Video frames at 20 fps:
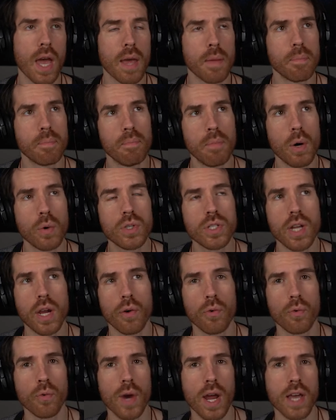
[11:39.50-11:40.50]
most at
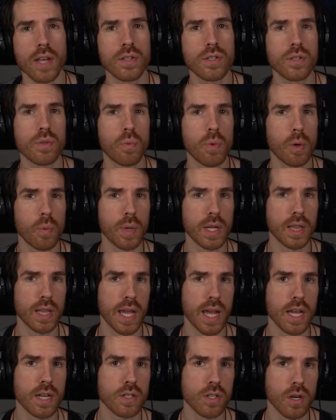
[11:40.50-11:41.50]
rest when we
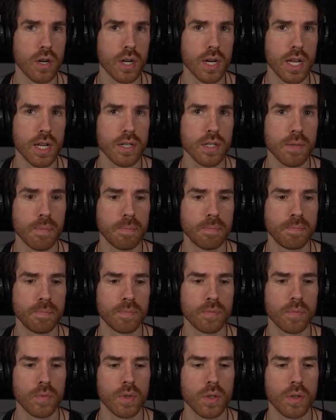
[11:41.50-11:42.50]
land on it?
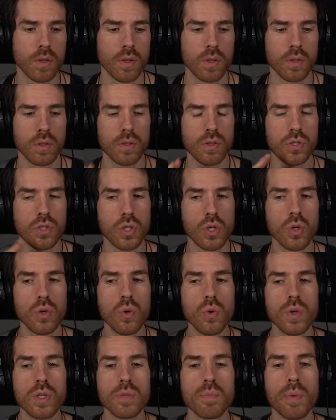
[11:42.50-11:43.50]

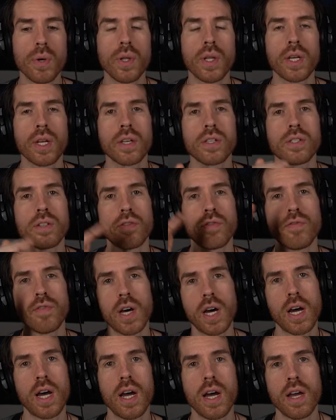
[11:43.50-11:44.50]
2 is pulling us to
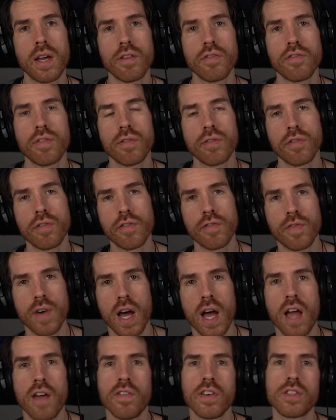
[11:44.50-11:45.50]
5,
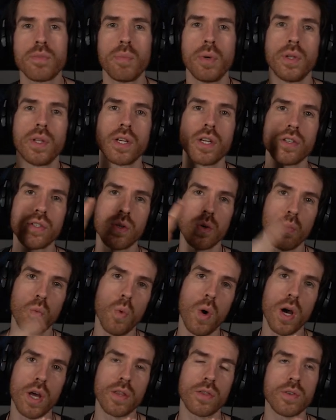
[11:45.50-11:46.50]
5 is pulling us to
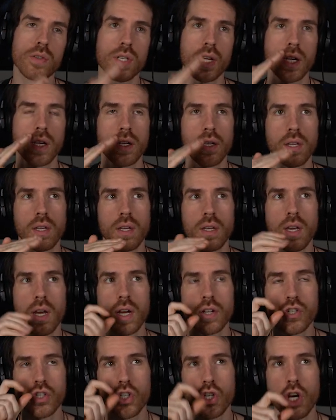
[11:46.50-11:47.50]
1. There's like
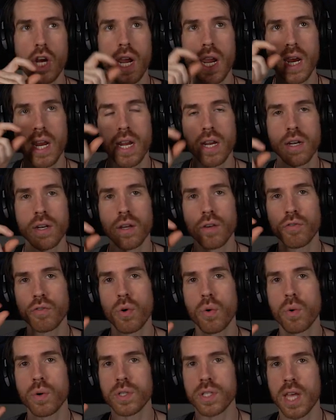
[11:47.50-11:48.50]
a chain of
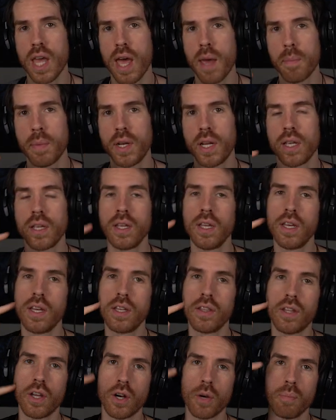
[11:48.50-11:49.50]
chords happening
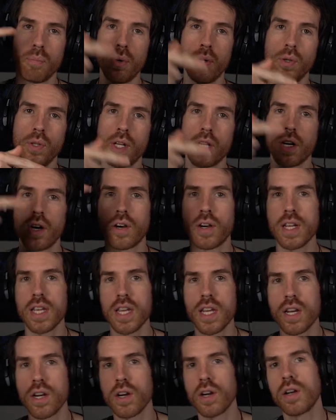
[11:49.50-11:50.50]
that are pulling our
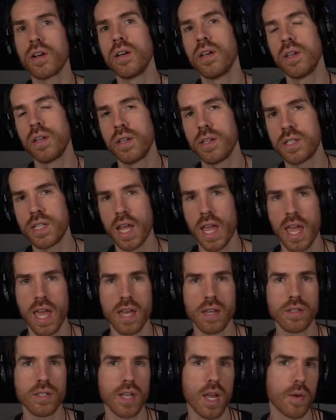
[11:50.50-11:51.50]
ear to
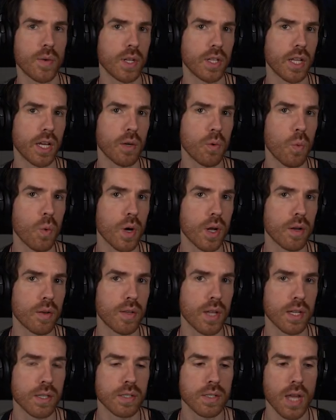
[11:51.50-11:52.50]
A sounding like 1.
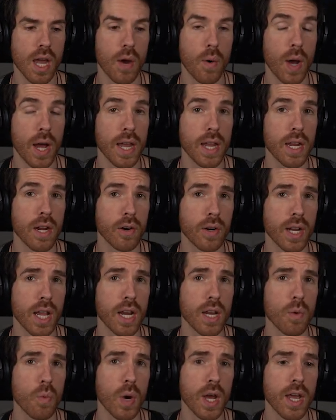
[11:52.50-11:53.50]
That's how I hear it
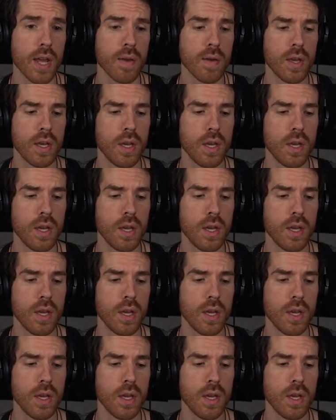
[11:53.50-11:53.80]
anyway.